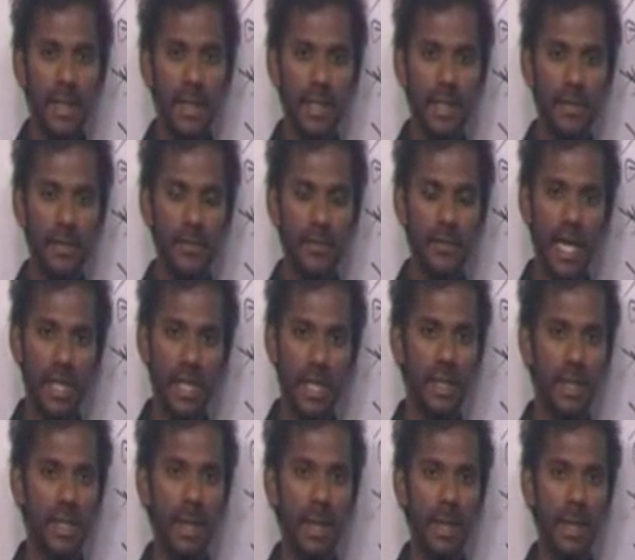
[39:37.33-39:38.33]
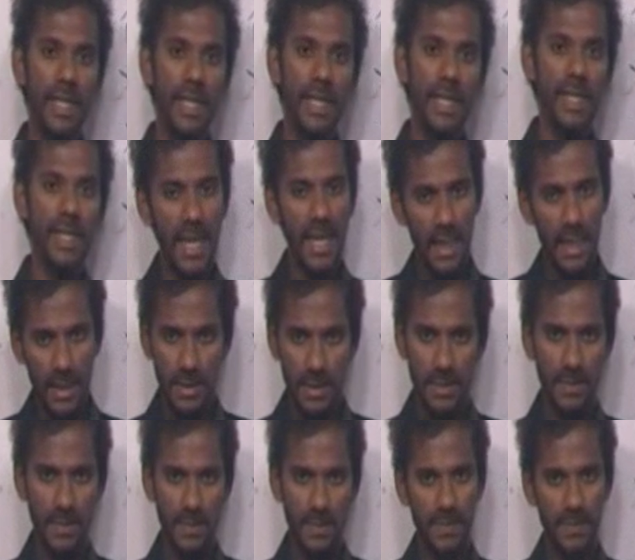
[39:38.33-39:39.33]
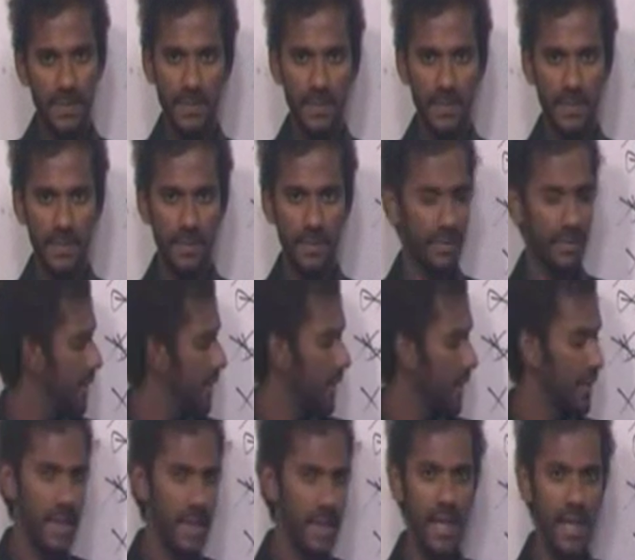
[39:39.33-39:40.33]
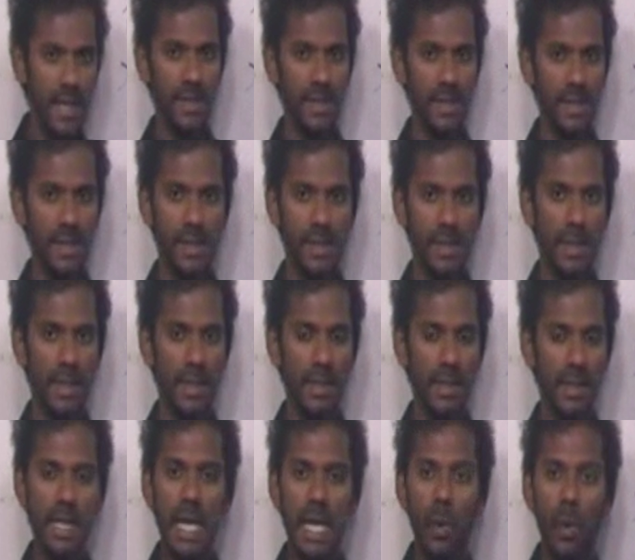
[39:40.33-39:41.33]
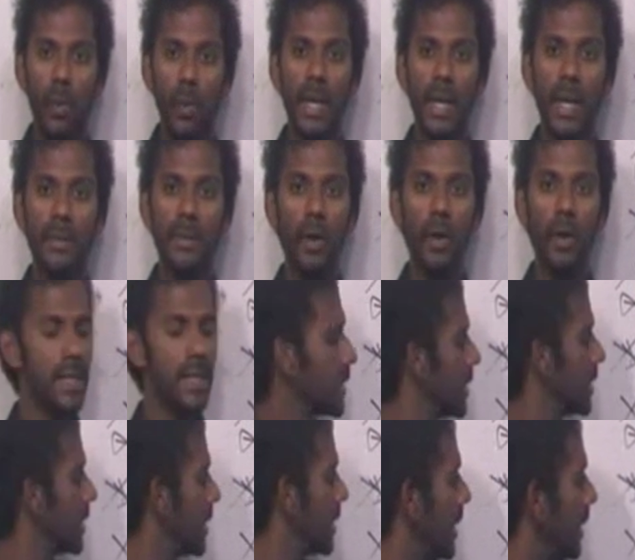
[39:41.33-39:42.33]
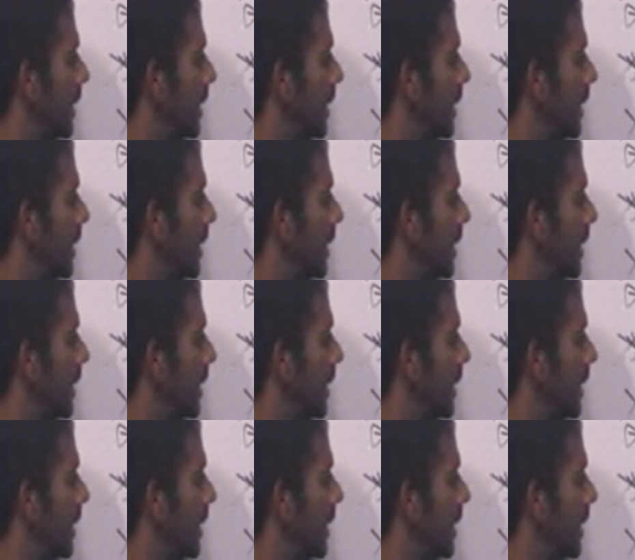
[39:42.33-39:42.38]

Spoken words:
It is for the action that is completed second. In this sentence. Clear? One more reason.